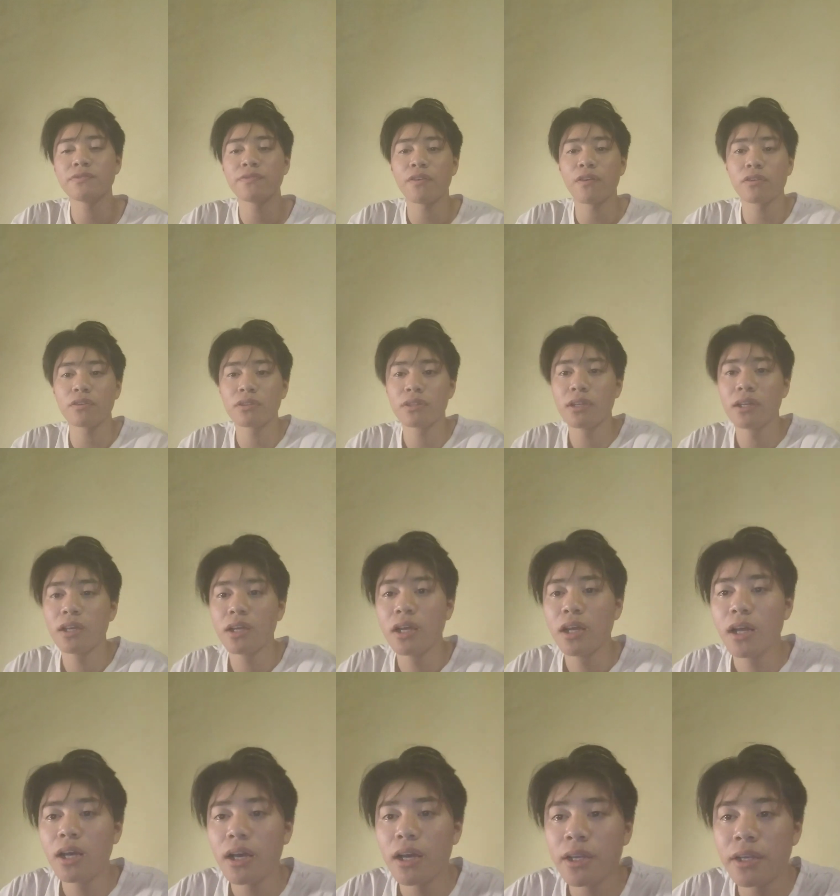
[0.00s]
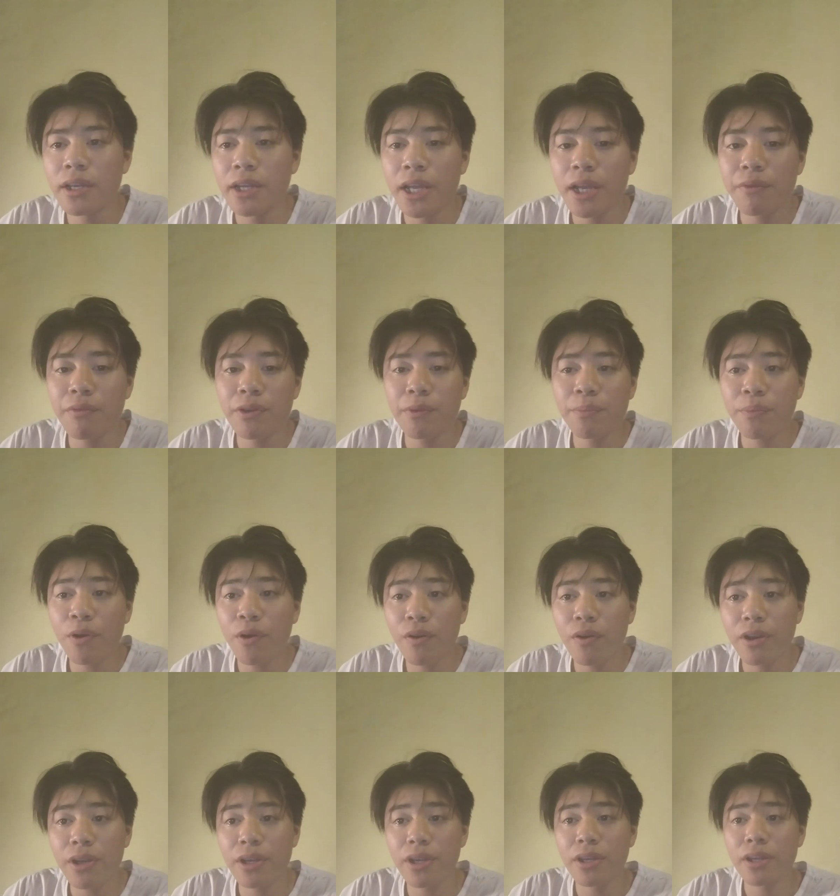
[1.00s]
force at every
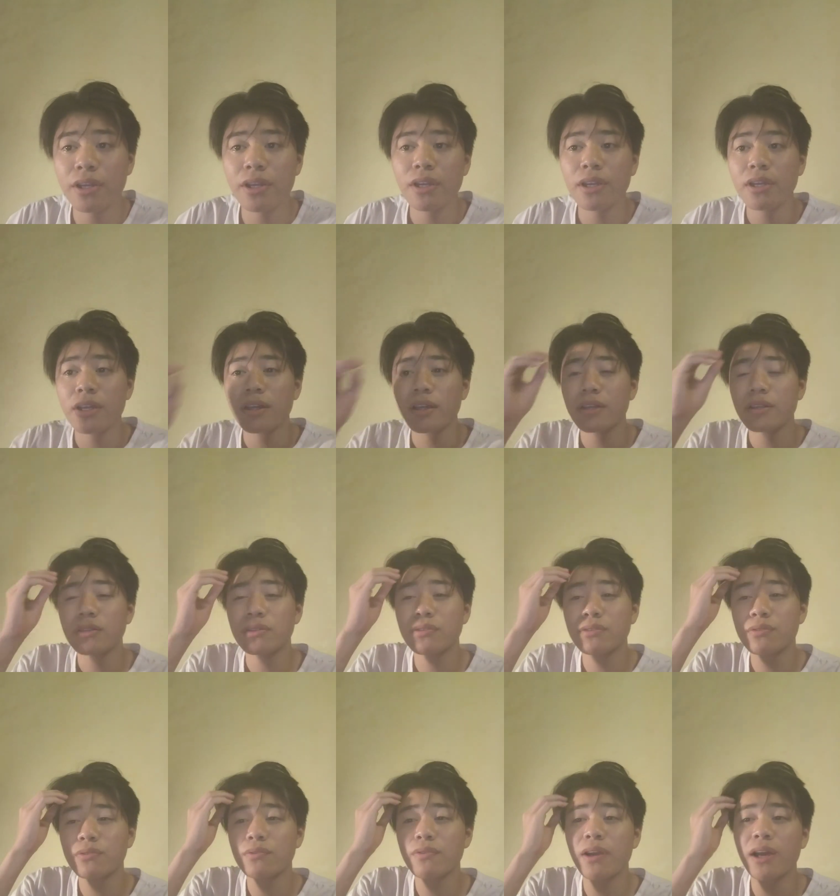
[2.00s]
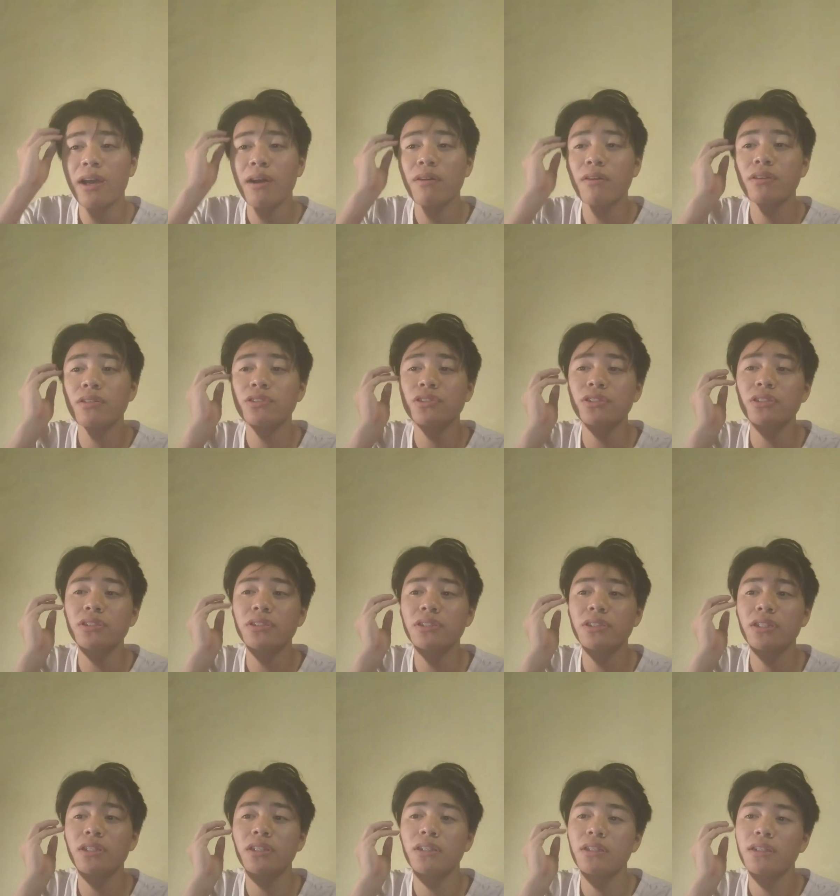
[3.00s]
point throughout a
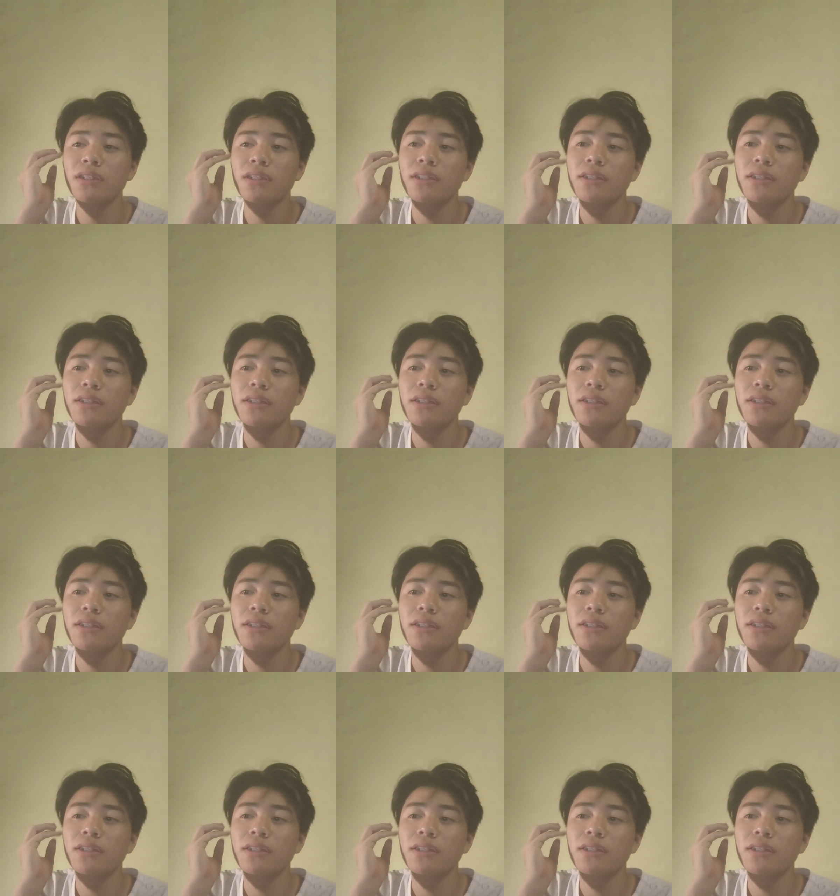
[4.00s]
structure.